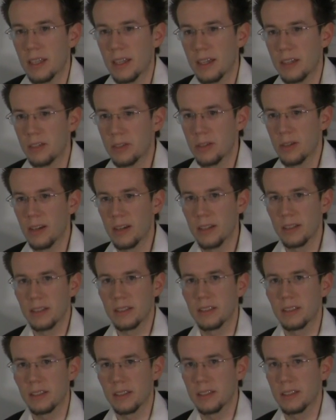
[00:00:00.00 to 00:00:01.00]
that you're not
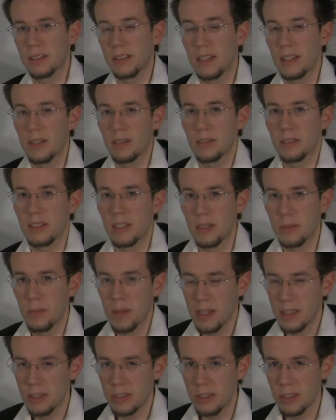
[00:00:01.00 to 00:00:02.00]
still in the key of C
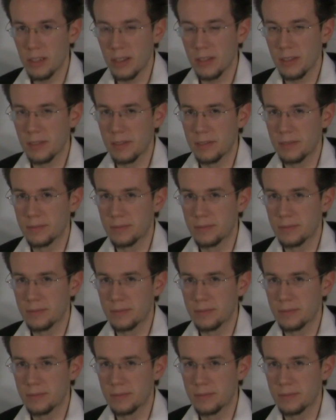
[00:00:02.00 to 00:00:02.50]
major,